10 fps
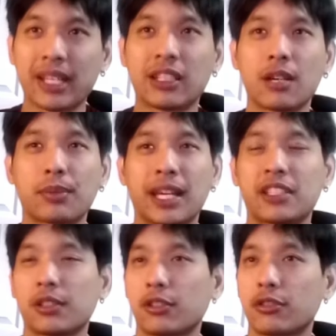up catch
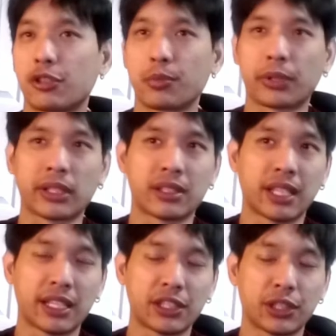up
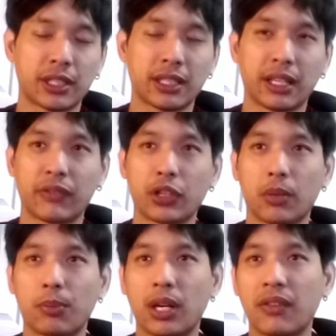contribution if you're
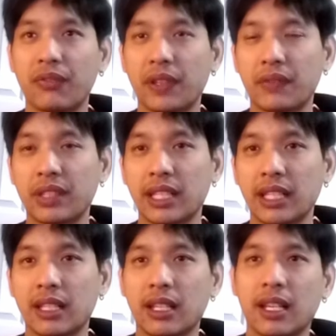above 50,